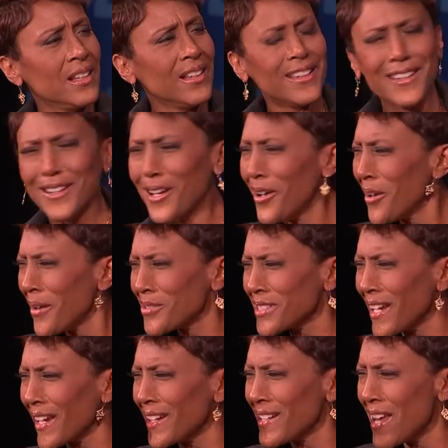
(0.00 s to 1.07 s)
You know, I was
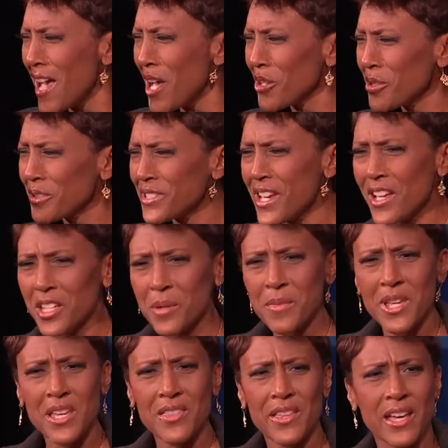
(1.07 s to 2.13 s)
like, and now you're telling
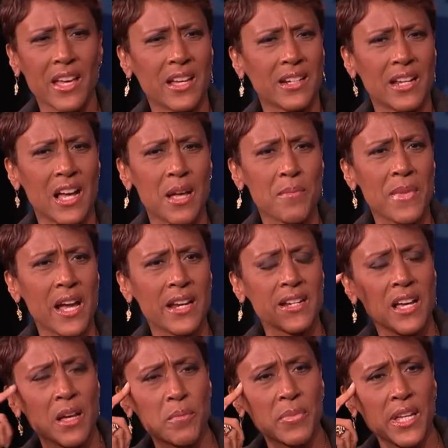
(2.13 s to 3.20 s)
me that I might
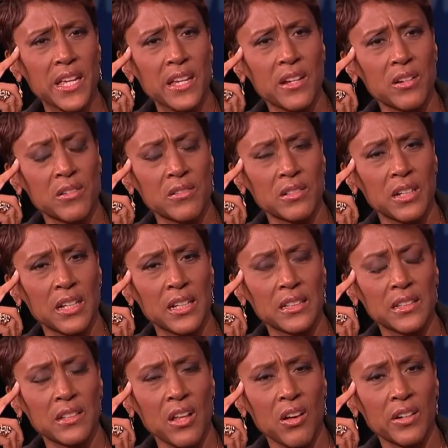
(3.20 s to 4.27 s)
not be here
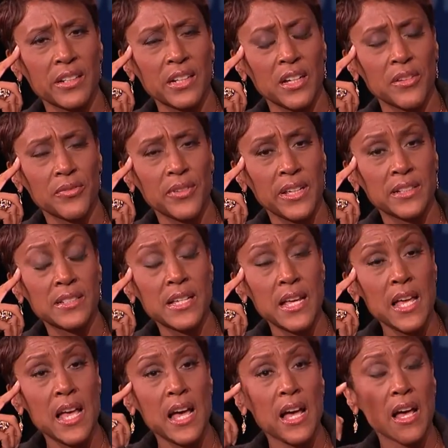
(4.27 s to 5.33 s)
long enough. And
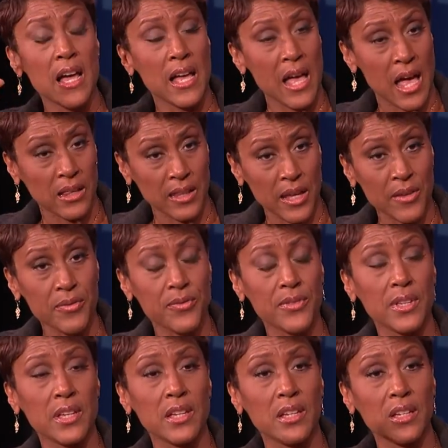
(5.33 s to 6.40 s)
I left
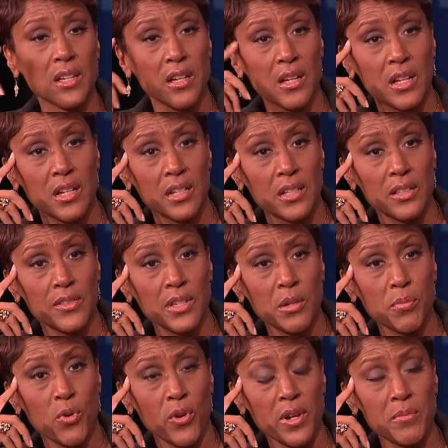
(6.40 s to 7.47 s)
the
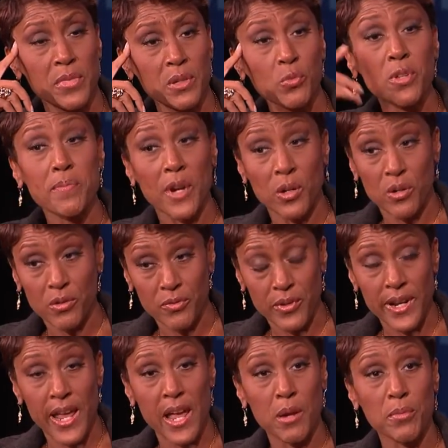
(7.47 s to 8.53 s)
appointment with my
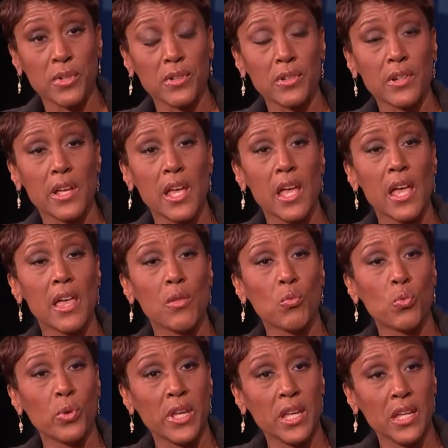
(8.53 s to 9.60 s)
girlfriend, Amber.
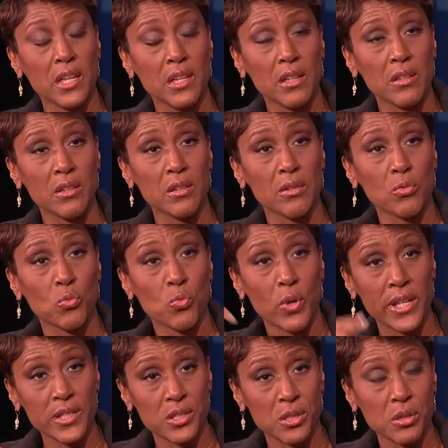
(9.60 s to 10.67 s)
We
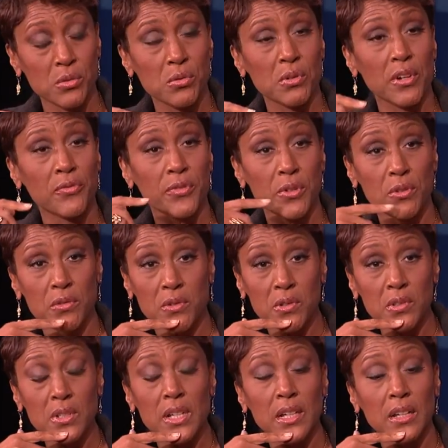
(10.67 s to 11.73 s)
went to a
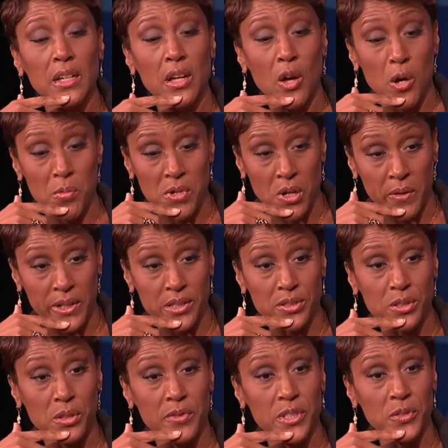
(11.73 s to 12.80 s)
funeral, a homegoing
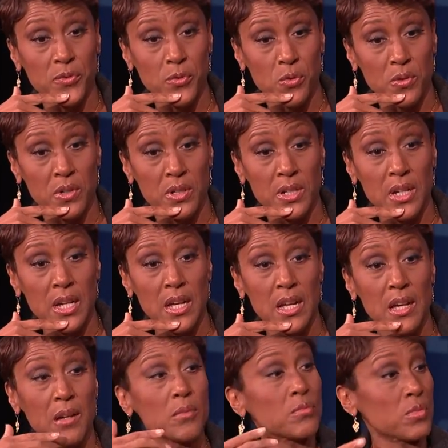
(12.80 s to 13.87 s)
service for
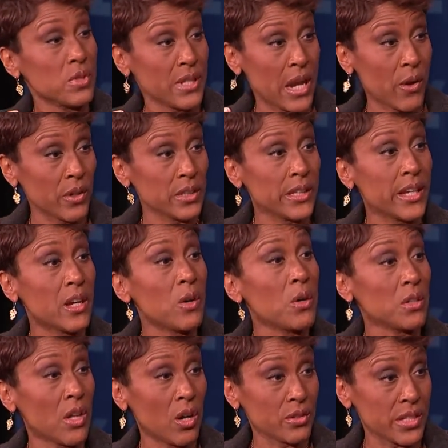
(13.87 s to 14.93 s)
Karen Leo, a
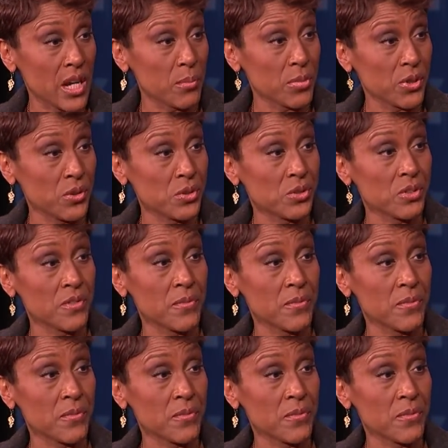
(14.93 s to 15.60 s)
longtime producer of